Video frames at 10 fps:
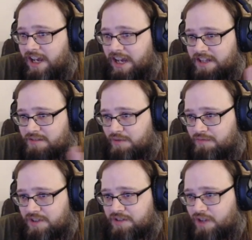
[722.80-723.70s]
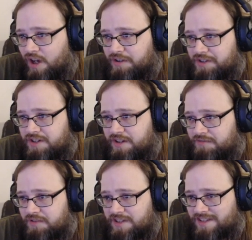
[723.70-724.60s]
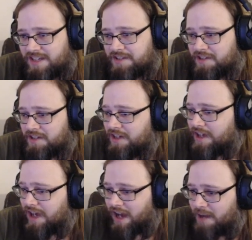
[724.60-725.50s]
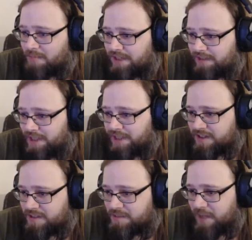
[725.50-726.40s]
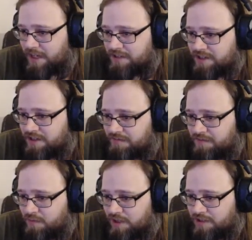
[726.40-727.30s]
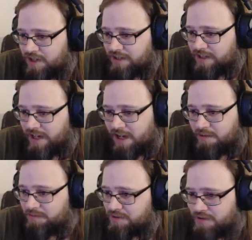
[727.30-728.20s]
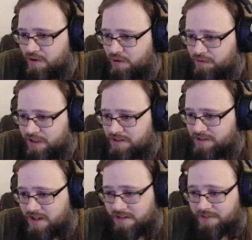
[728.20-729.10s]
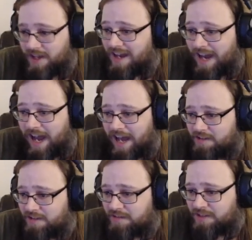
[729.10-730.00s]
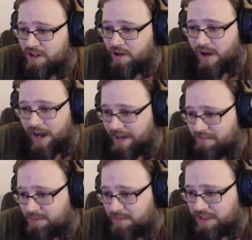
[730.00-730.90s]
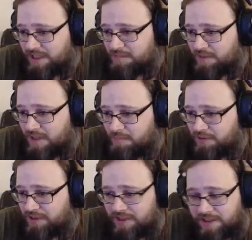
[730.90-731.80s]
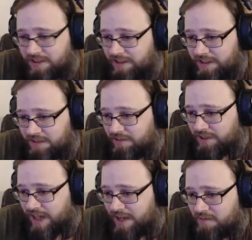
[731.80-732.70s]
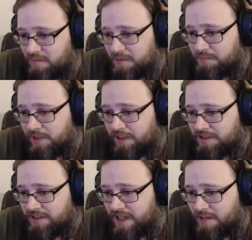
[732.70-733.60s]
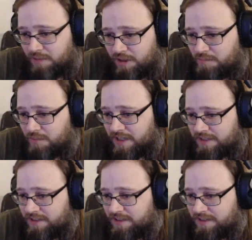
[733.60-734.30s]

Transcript: and they revealed all the stuff for the season. I'm going to link this page here if you want to check that out. There's a whole ton of stuff. I don't even know. I haven't been keeping up with it. Clearly, I haven't been playing Diablo, but